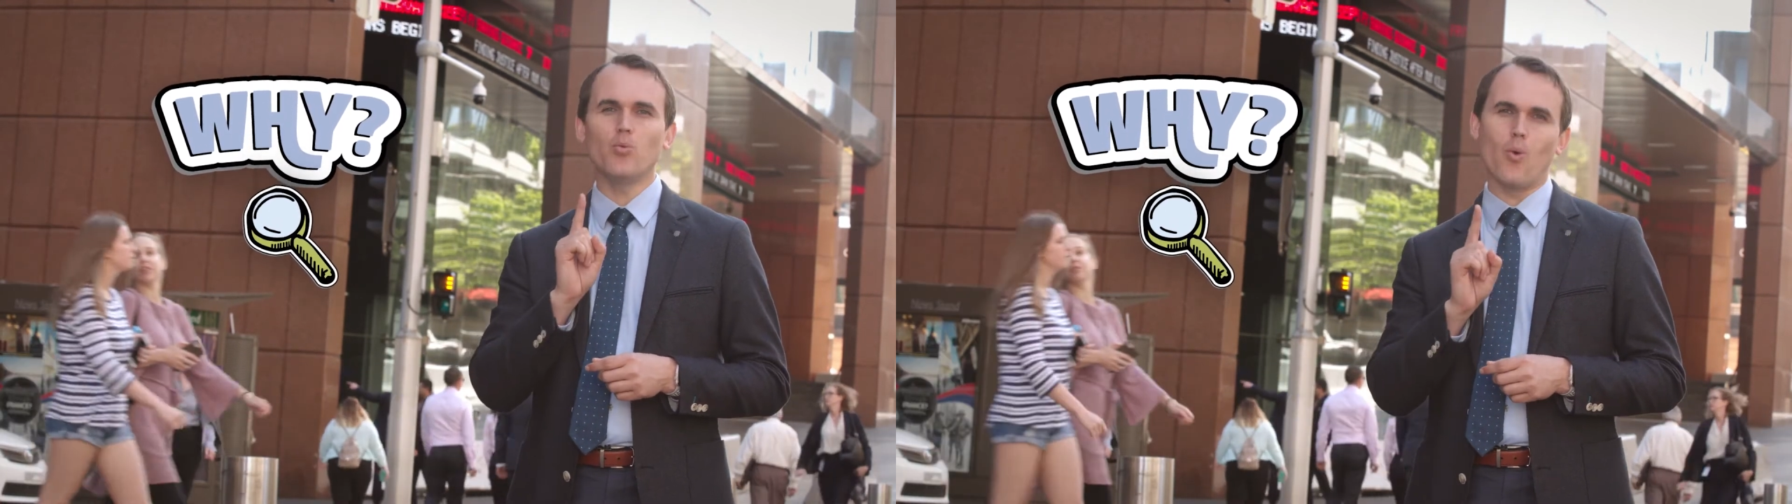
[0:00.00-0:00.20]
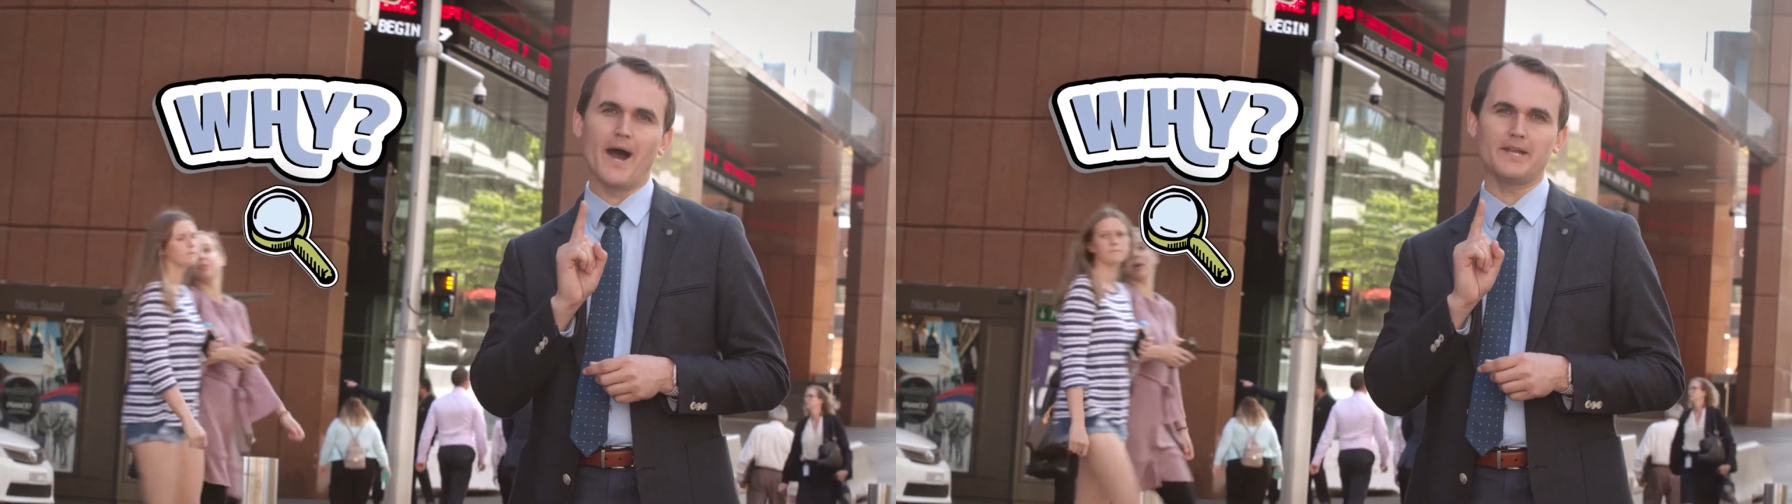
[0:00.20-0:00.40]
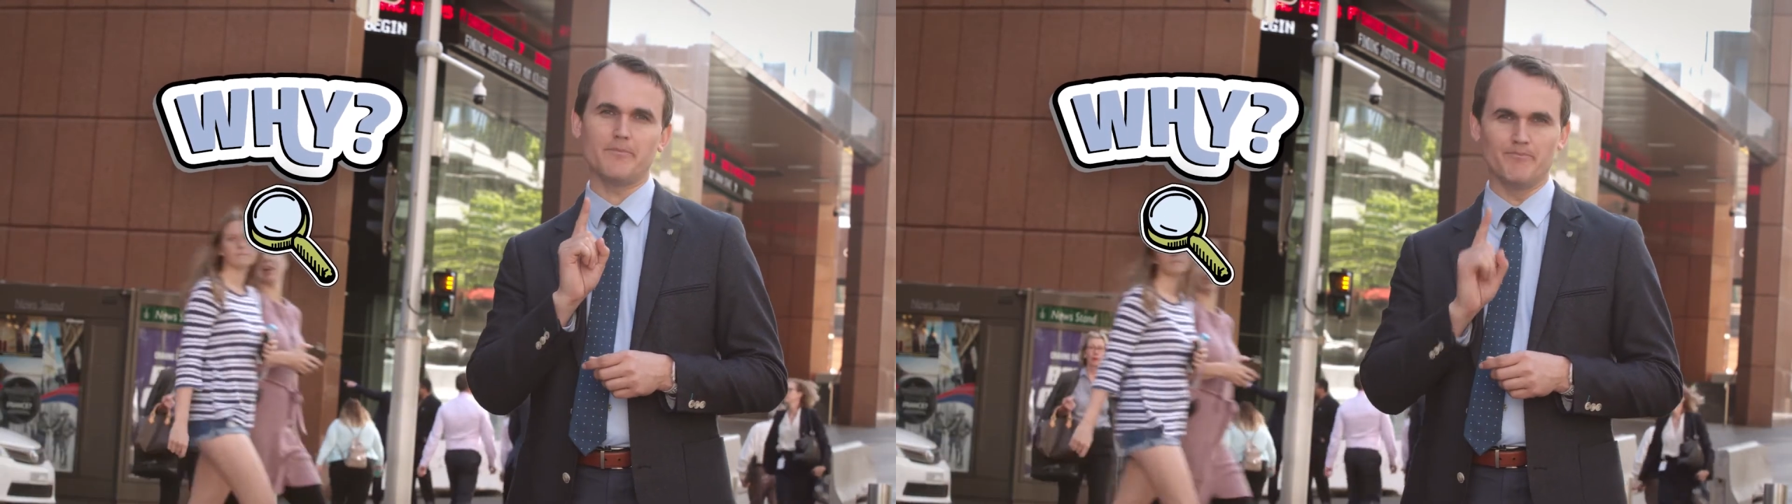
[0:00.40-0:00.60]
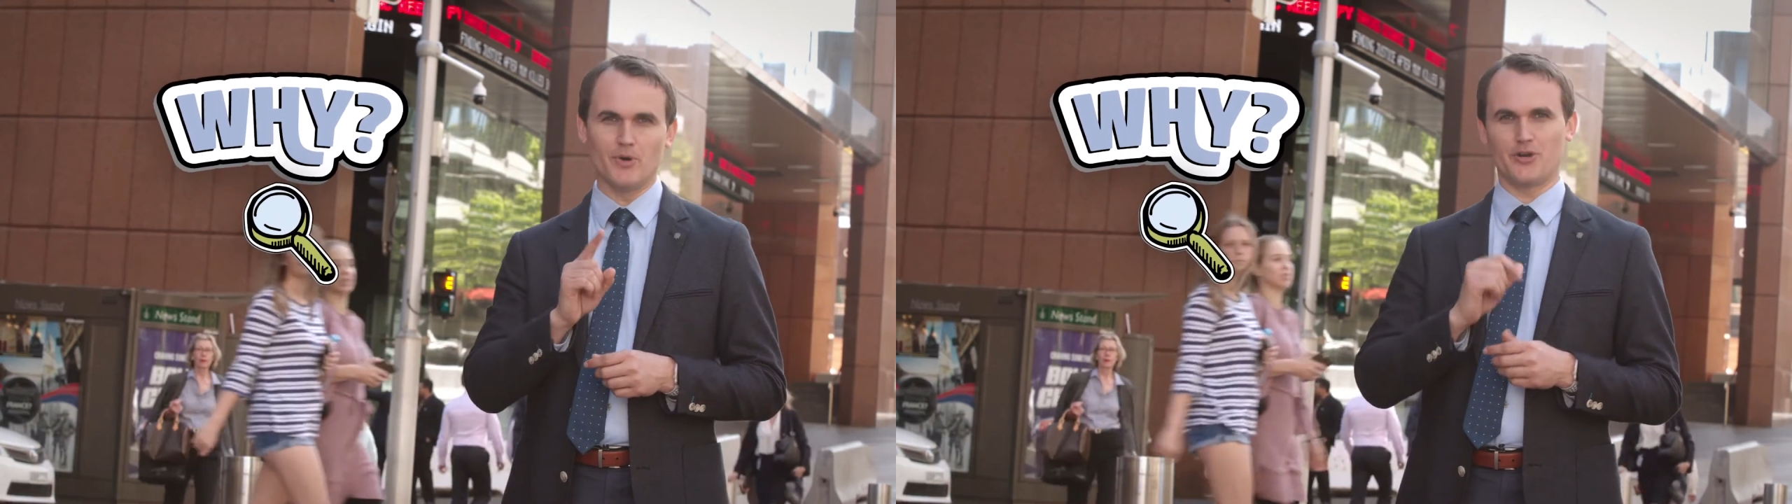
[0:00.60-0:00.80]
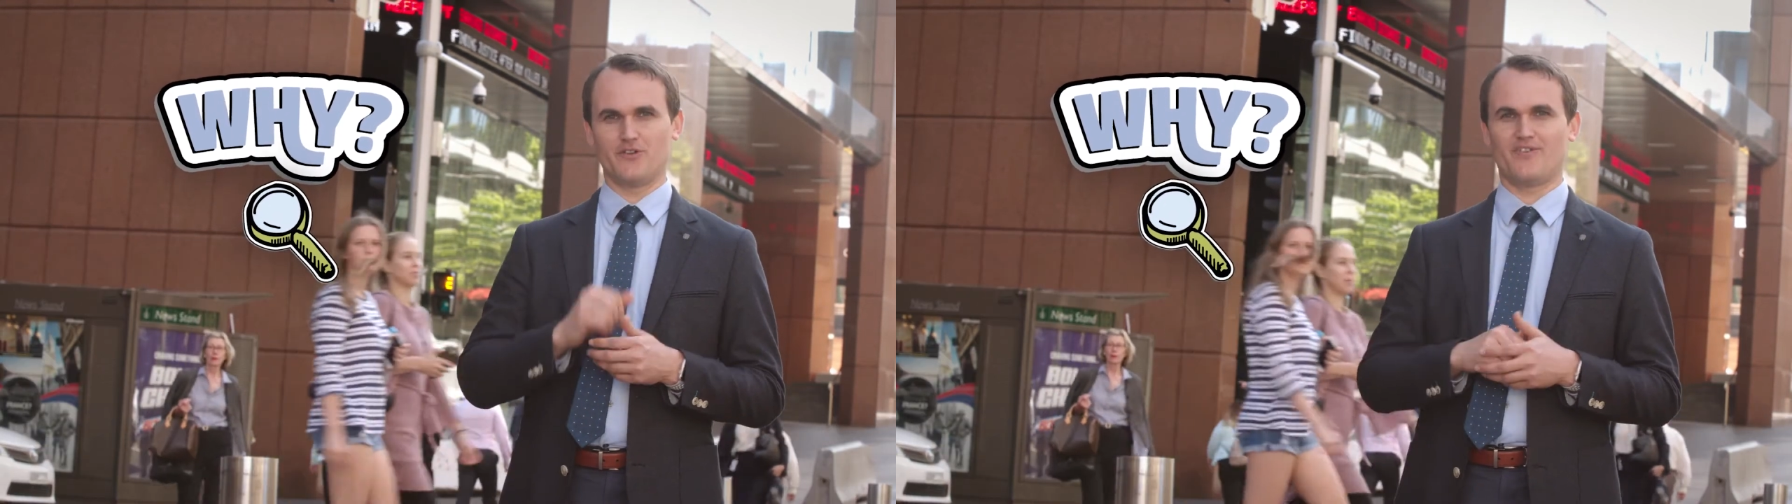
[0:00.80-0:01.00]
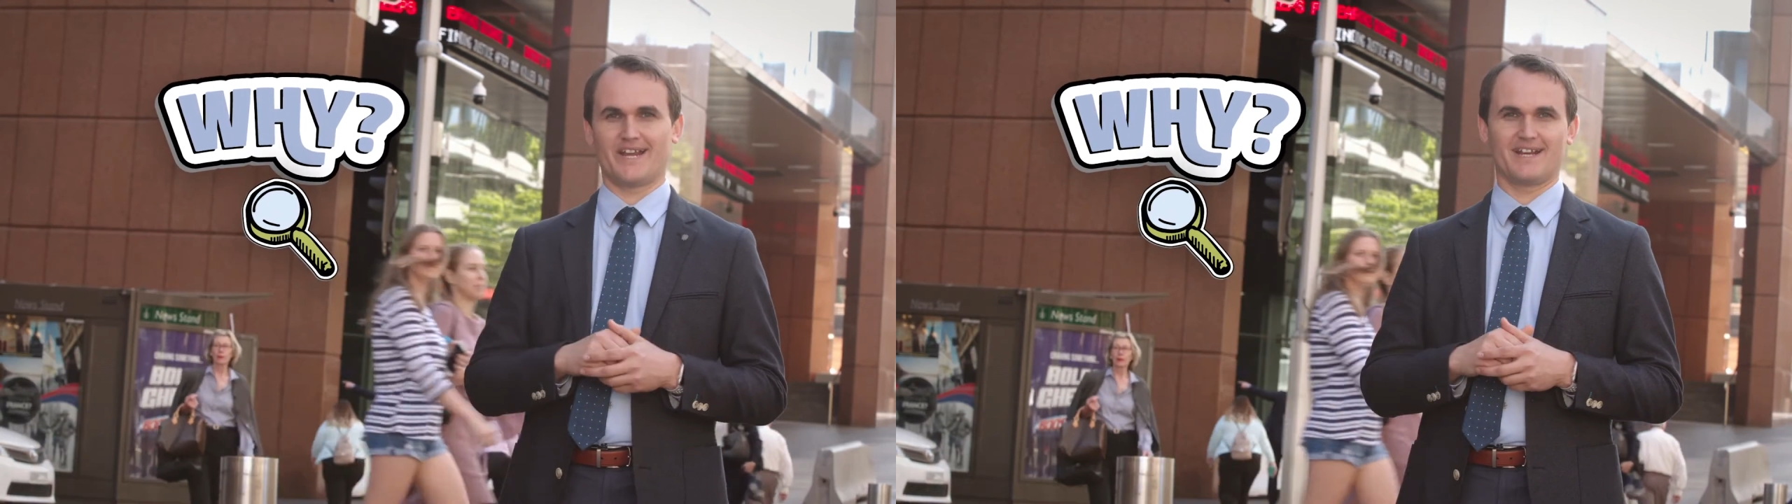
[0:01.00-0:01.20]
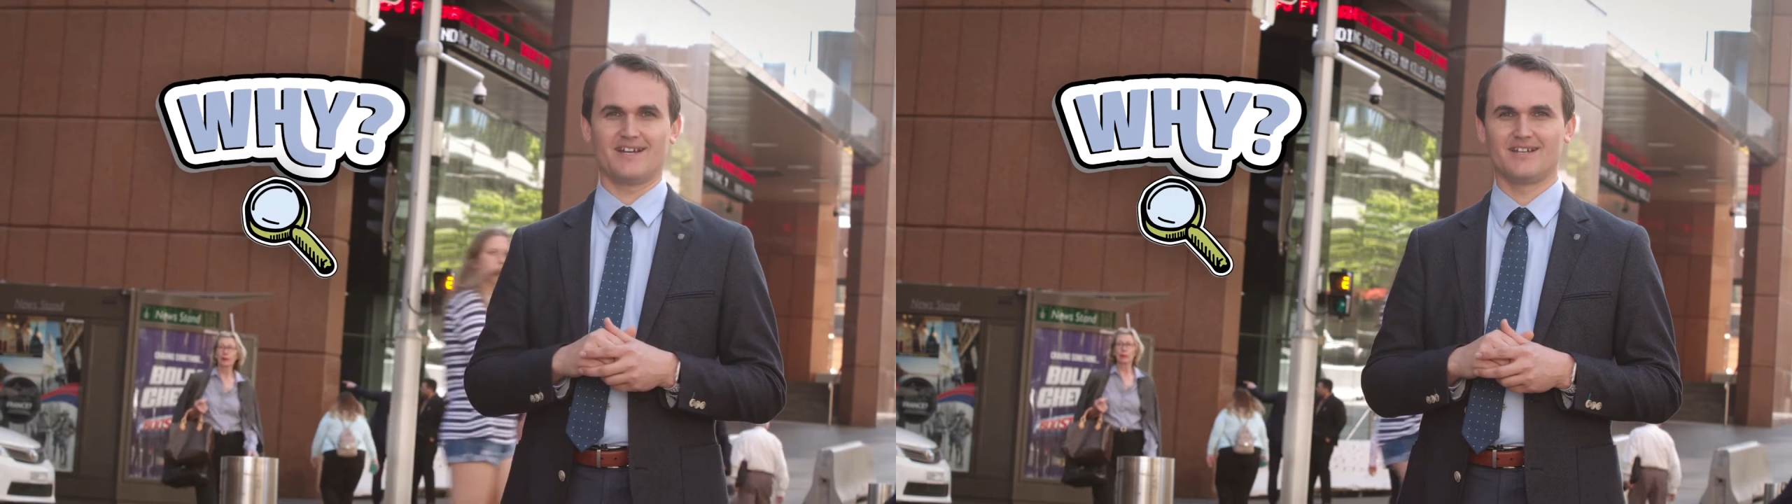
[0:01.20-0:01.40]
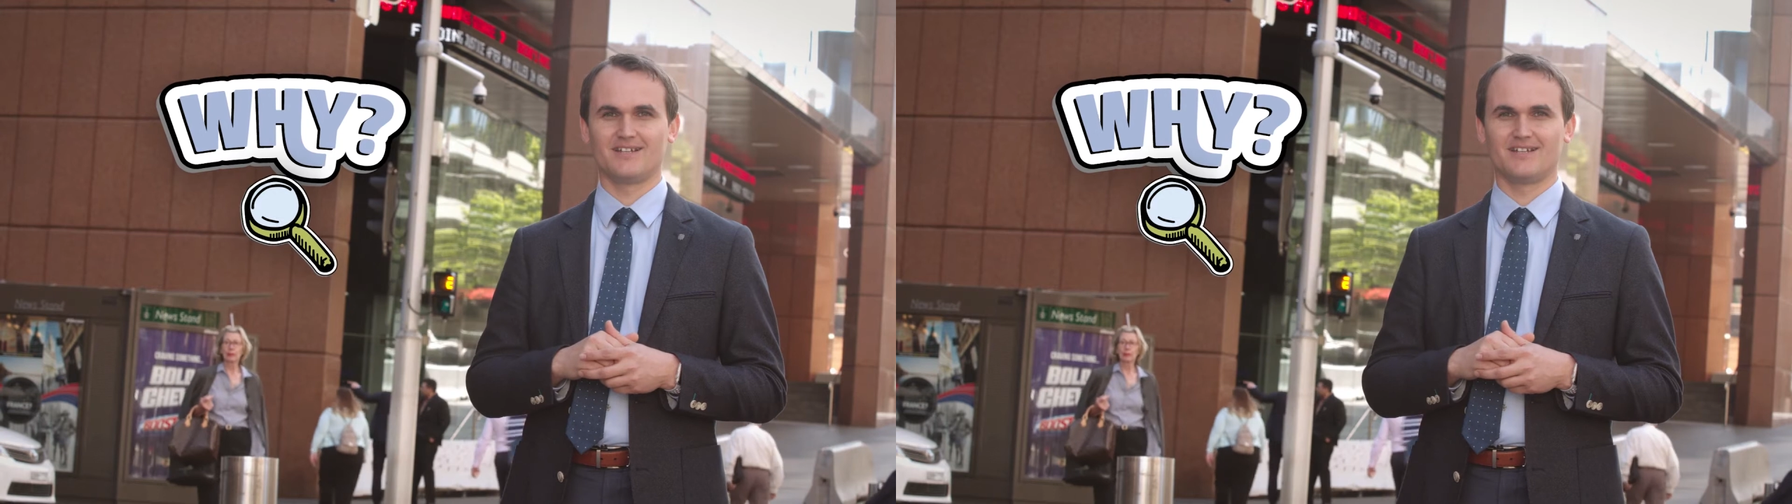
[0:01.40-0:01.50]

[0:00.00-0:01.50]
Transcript: one motivator,